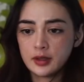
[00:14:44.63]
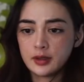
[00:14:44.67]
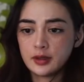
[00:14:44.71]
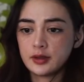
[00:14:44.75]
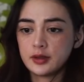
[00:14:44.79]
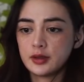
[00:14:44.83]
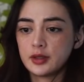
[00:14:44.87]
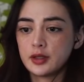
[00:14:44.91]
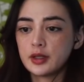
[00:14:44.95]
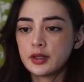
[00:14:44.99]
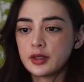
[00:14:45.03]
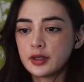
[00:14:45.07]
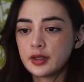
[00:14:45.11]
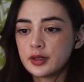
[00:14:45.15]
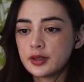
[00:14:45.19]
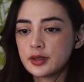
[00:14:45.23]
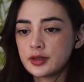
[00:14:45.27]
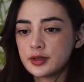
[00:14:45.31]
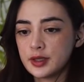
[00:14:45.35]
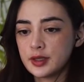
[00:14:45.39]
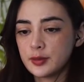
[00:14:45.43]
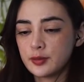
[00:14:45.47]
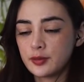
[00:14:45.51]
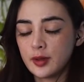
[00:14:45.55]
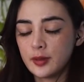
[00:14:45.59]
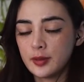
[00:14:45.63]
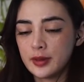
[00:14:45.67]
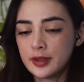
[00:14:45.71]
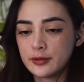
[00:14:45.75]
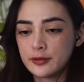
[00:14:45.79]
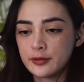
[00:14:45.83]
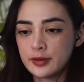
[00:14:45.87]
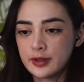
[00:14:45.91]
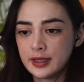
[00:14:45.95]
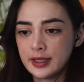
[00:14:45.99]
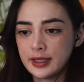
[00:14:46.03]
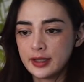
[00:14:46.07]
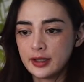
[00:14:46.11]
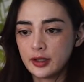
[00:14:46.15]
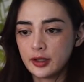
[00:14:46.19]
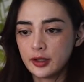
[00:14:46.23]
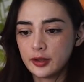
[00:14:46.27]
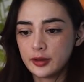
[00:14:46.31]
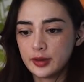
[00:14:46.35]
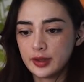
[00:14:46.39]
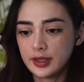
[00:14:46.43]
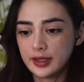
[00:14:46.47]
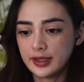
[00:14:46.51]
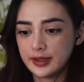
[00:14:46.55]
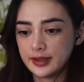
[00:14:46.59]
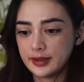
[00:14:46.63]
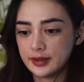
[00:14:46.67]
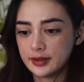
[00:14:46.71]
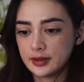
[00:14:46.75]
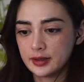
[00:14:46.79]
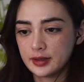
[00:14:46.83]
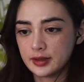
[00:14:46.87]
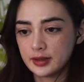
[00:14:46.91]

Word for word: who's lived here. She's probably really lonely. Time.